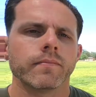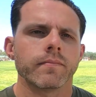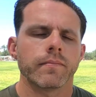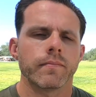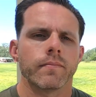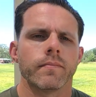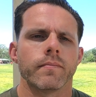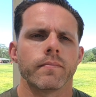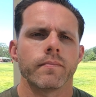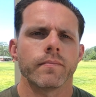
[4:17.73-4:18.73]

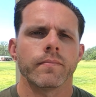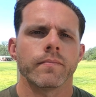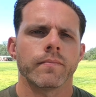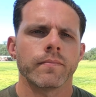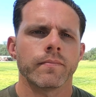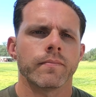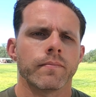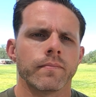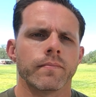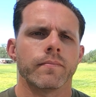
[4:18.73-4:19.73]

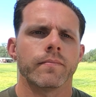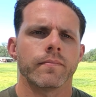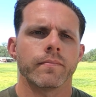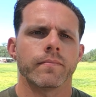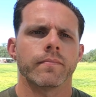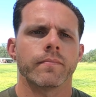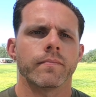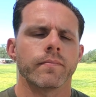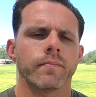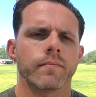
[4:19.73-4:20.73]

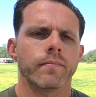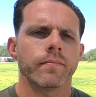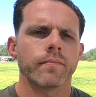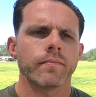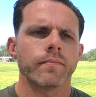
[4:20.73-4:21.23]
(silent)